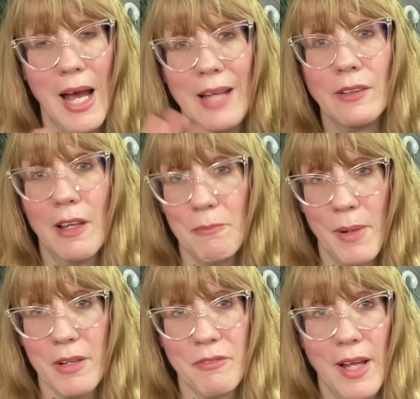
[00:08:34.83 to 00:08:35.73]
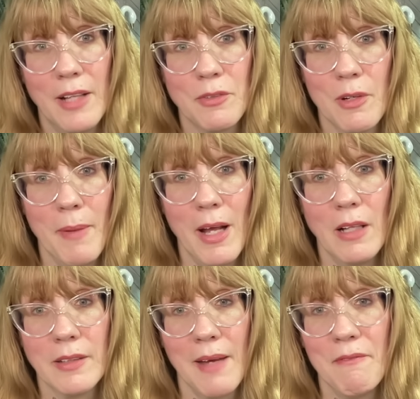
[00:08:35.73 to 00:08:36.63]
I love Butterfly. It's one of my
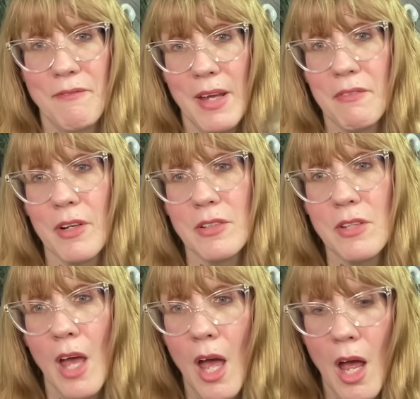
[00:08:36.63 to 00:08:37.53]
all-time favorites